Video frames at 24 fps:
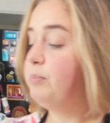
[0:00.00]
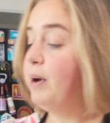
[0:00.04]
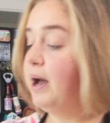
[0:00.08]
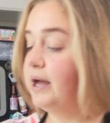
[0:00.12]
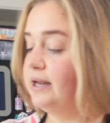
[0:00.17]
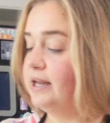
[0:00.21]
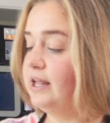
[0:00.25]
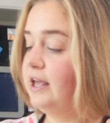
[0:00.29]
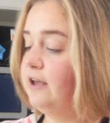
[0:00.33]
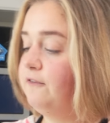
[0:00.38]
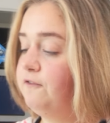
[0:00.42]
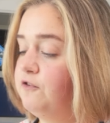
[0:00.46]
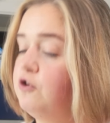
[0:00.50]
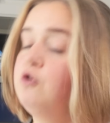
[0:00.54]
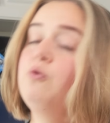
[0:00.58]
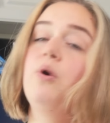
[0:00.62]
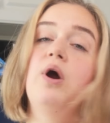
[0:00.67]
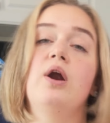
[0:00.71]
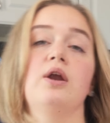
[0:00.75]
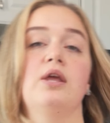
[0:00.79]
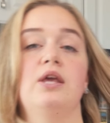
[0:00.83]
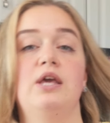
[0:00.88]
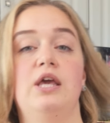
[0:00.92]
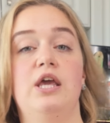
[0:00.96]
But if you
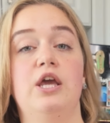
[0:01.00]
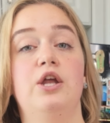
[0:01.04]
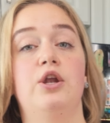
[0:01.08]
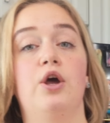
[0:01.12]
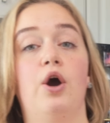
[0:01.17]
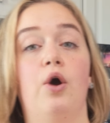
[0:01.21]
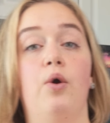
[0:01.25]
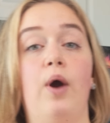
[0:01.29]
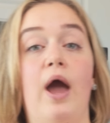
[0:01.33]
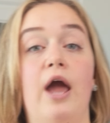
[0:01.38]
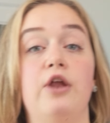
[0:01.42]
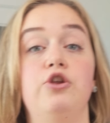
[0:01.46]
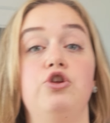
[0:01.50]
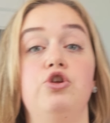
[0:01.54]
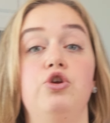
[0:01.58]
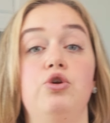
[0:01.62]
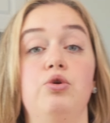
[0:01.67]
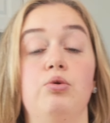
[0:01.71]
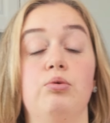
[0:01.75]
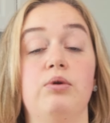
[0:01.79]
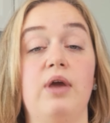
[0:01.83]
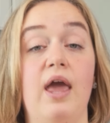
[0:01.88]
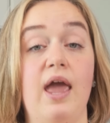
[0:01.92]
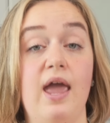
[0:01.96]
are keto and
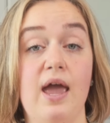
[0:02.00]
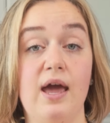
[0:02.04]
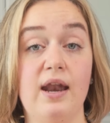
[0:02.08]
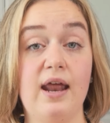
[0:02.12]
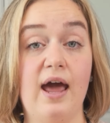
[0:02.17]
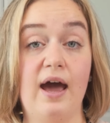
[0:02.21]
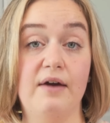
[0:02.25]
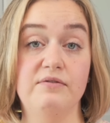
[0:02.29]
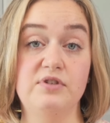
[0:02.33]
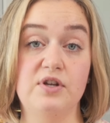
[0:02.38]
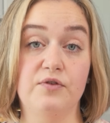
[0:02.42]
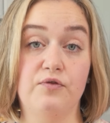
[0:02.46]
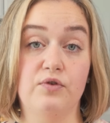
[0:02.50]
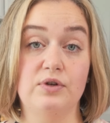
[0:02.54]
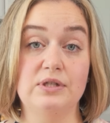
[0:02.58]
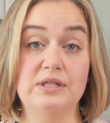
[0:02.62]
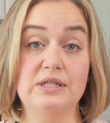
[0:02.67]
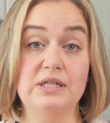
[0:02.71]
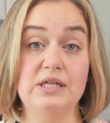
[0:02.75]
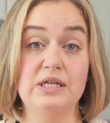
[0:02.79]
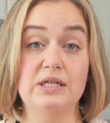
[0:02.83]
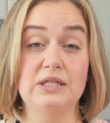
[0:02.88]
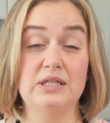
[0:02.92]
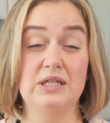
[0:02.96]
you can have different
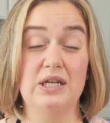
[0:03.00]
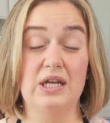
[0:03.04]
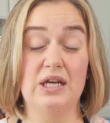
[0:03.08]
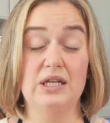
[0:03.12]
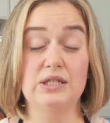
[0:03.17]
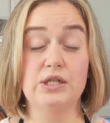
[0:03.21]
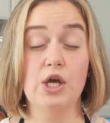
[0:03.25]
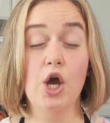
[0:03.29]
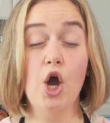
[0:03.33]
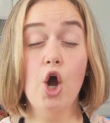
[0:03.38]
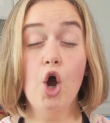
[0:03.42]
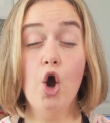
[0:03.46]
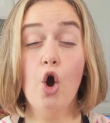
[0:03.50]
seasonings,